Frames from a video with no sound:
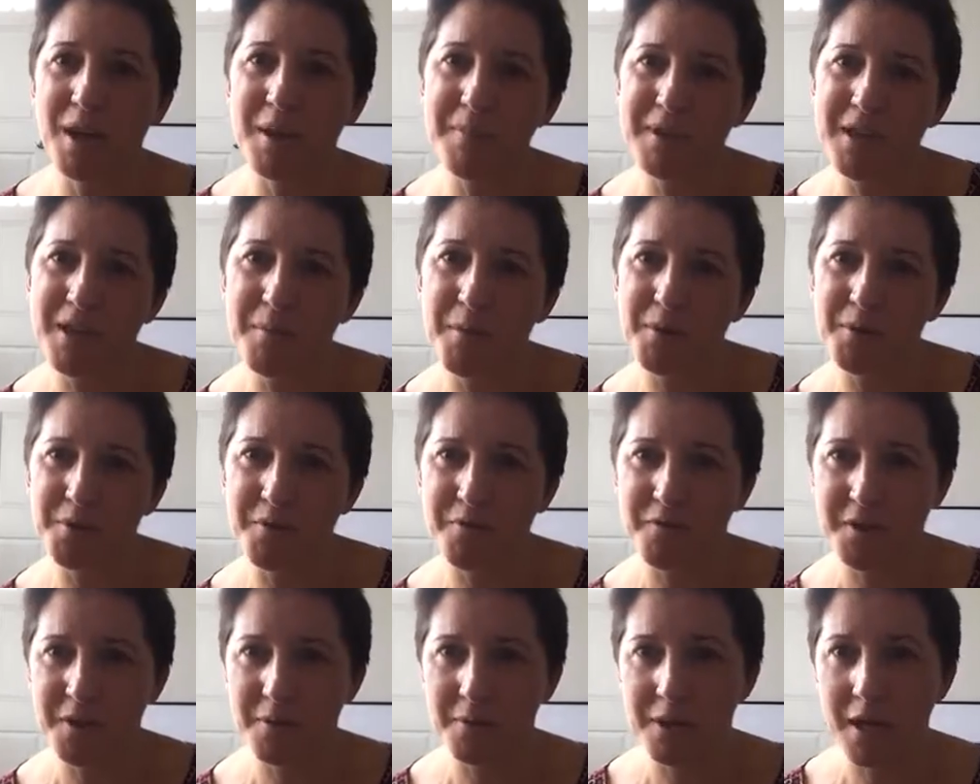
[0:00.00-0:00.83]
going to be able to
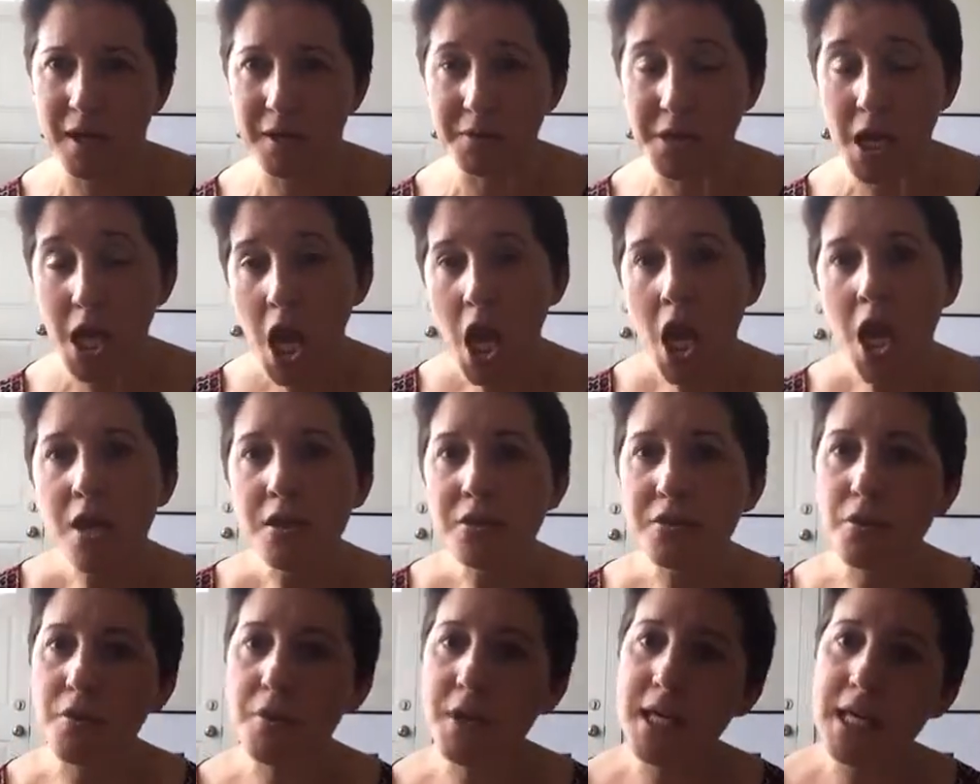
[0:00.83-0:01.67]
figure it out.
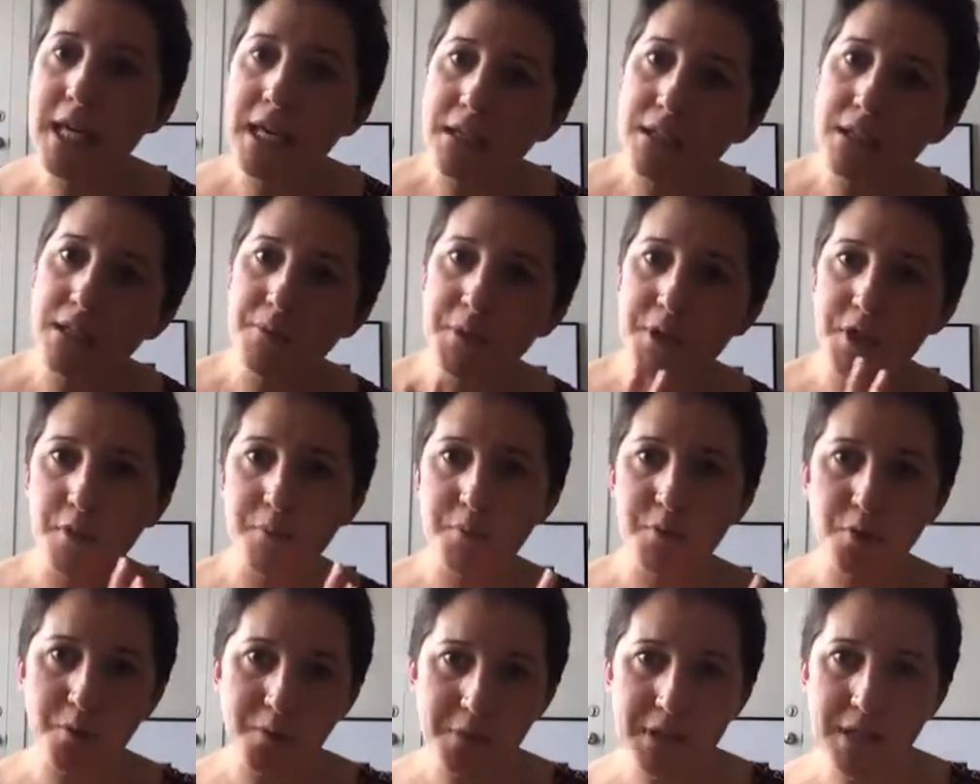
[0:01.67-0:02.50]
So yes, there is
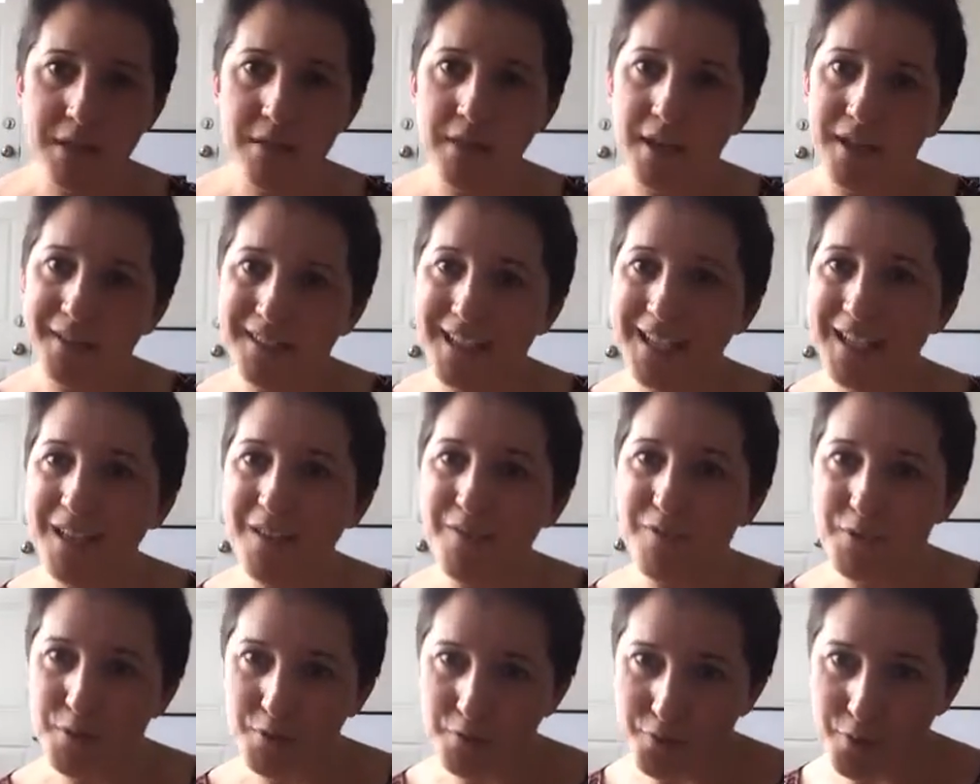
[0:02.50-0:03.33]
some truth in that. Like
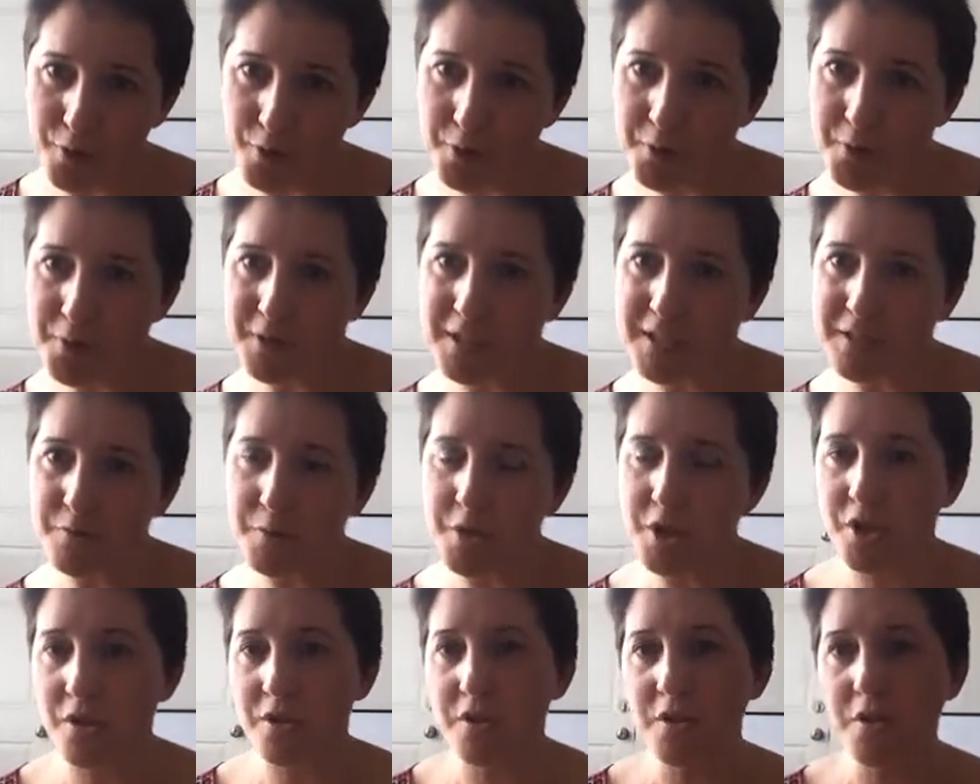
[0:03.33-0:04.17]
if you follow your
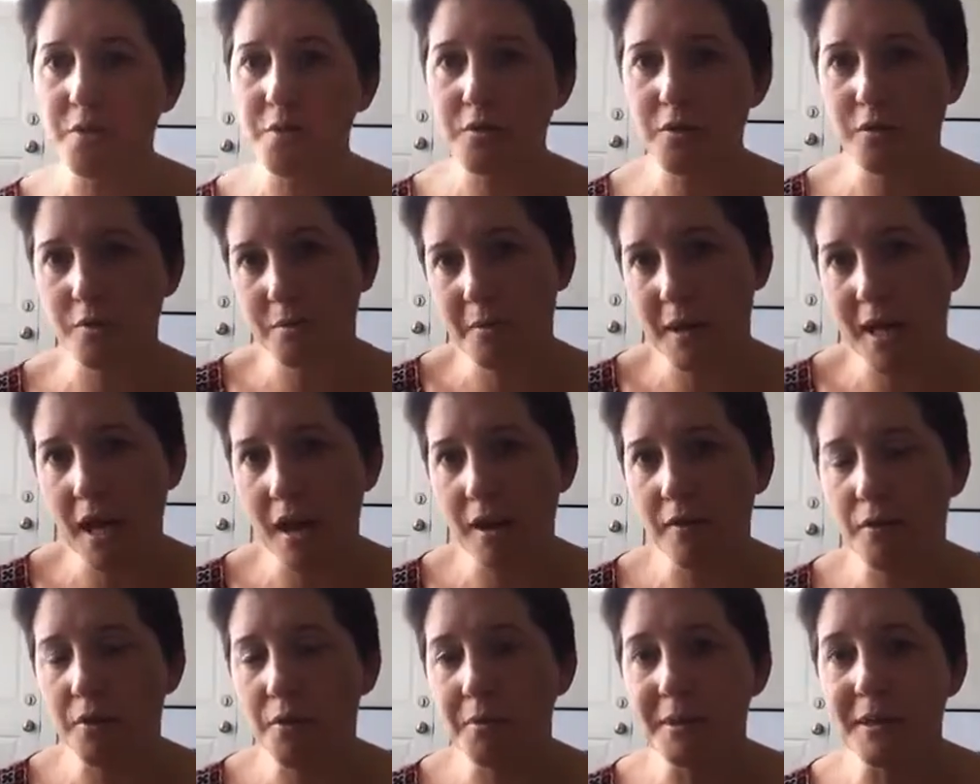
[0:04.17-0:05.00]
intuition, you may
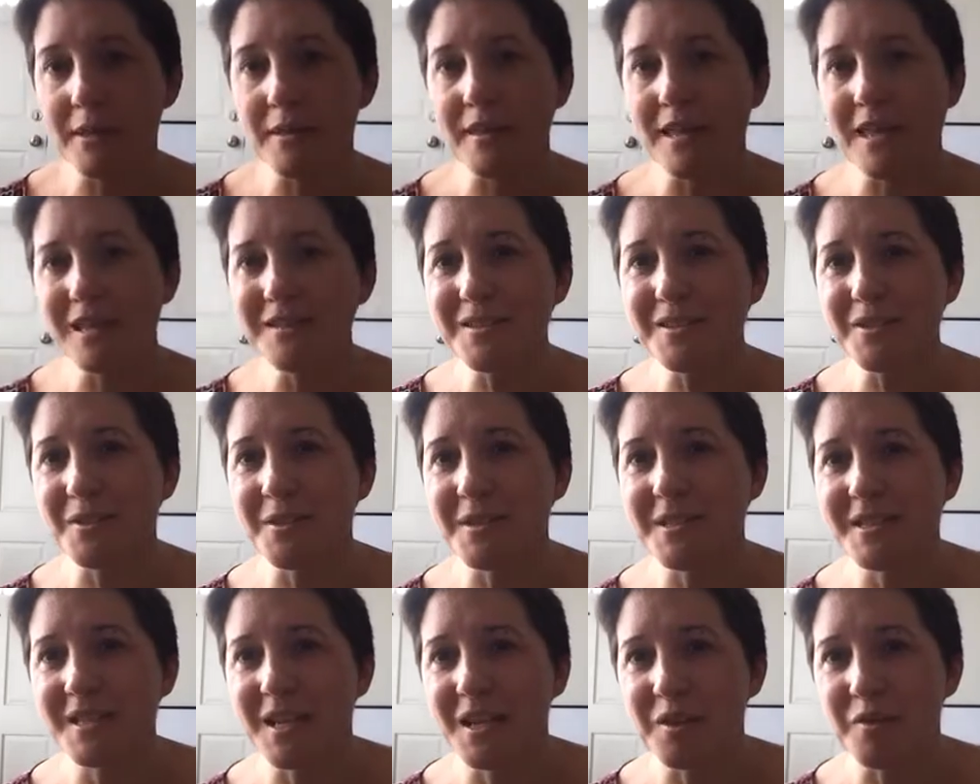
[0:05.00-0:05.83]
have already the answer
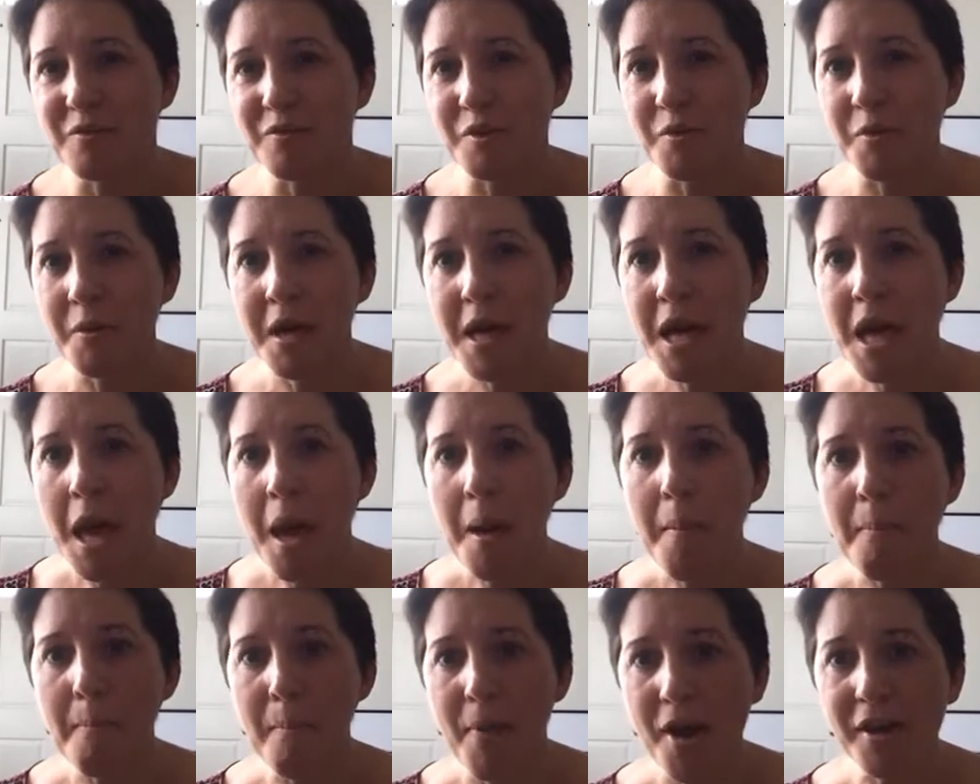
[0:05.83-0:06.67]
inside of you,
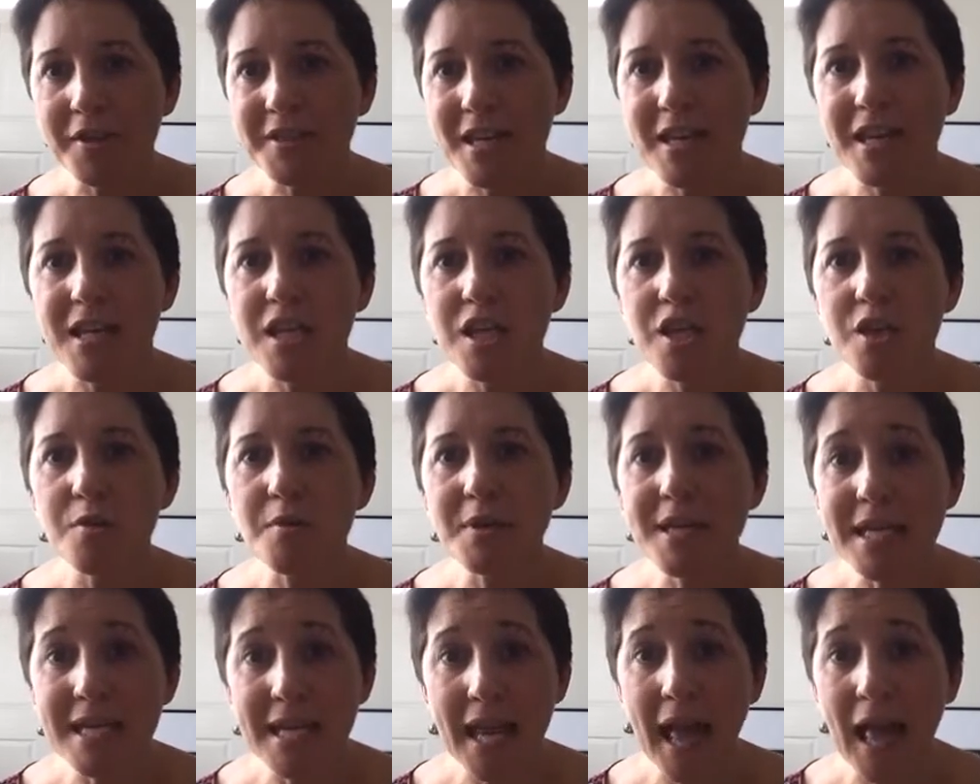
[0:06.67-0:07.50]
but
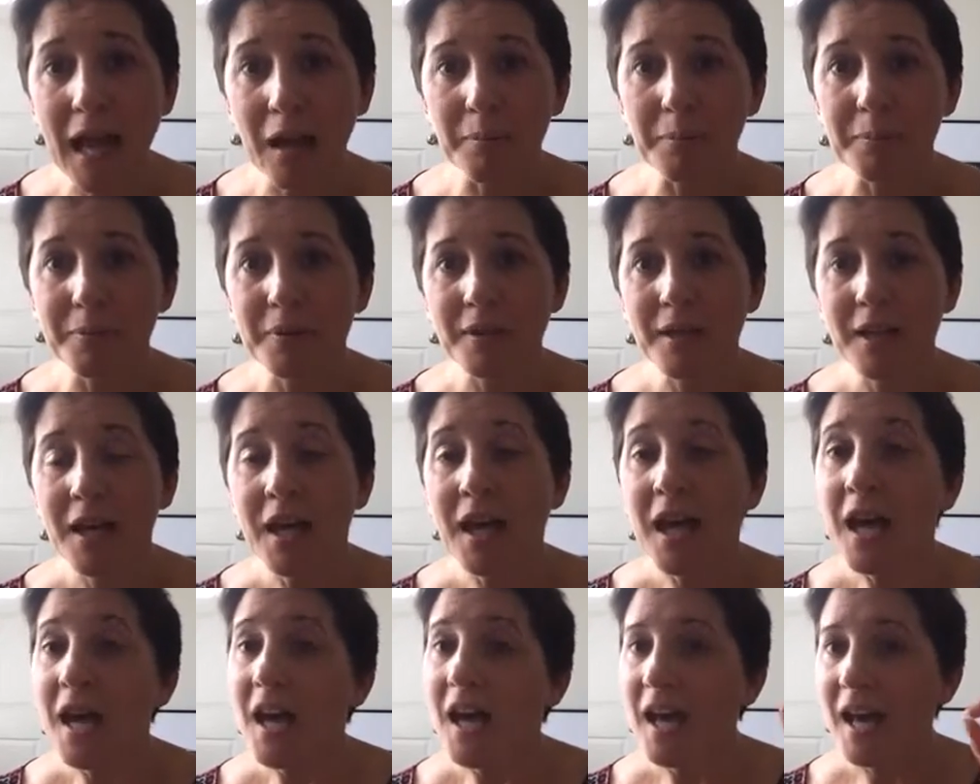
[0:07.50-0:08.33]
you need help.
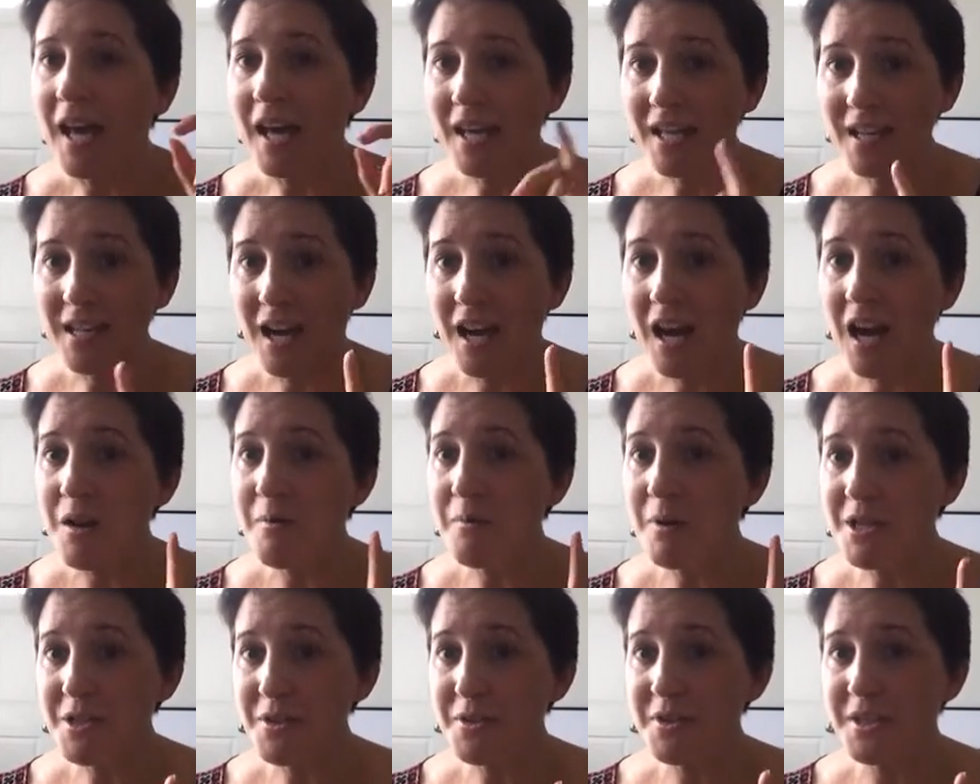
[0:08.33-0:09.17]
And I
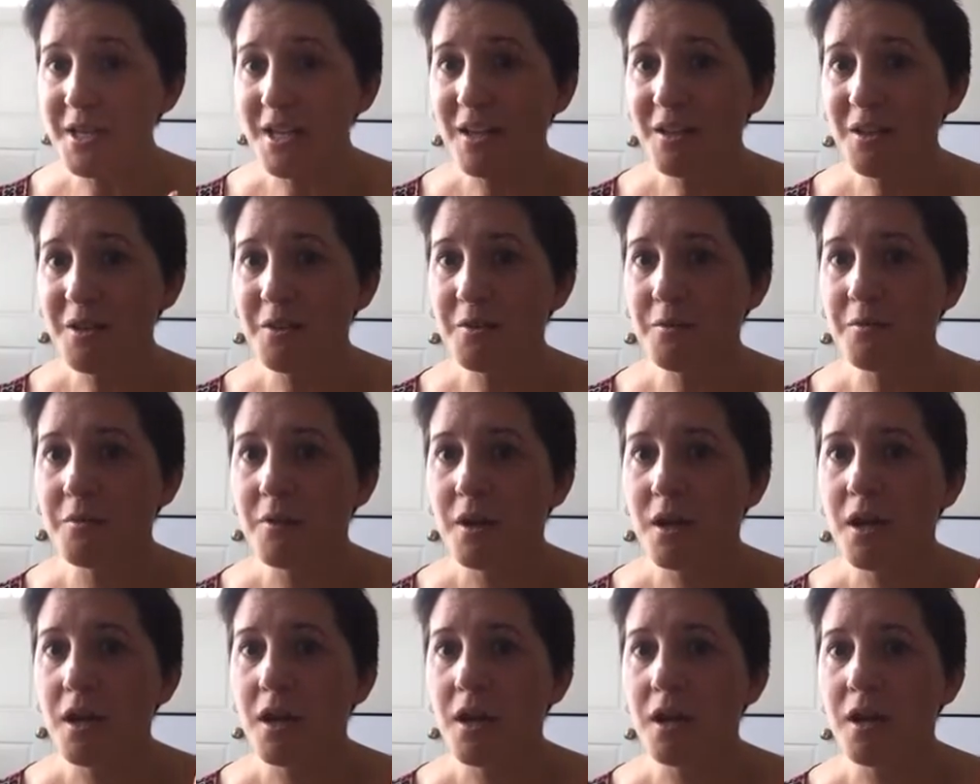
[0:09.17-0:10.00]
want to tell
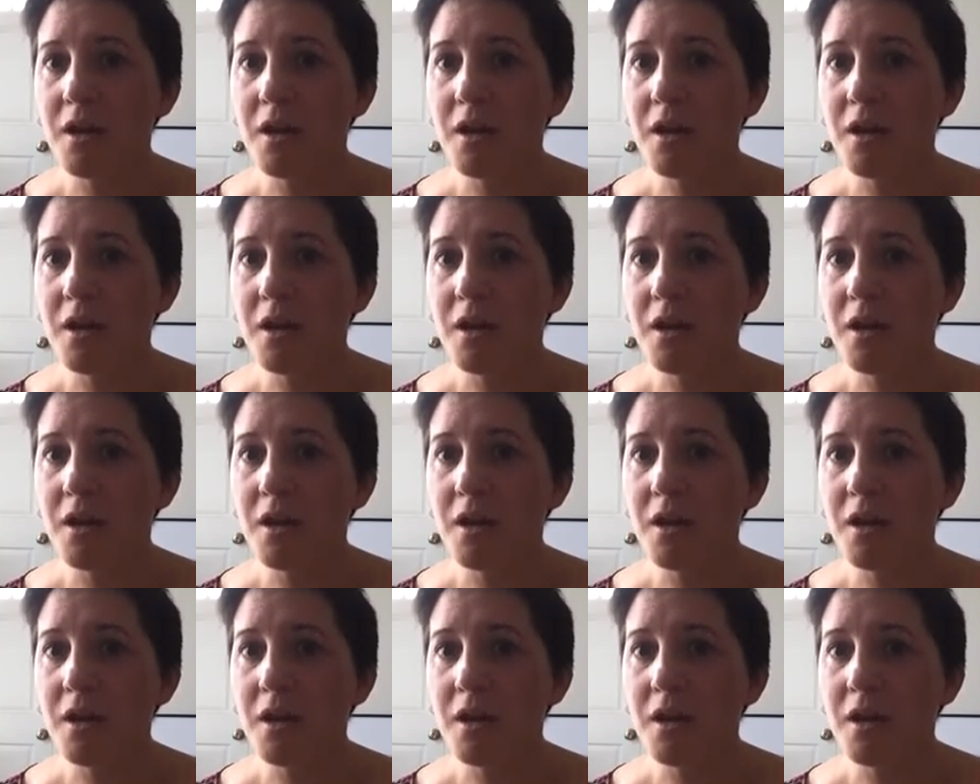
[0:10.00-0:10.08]
you,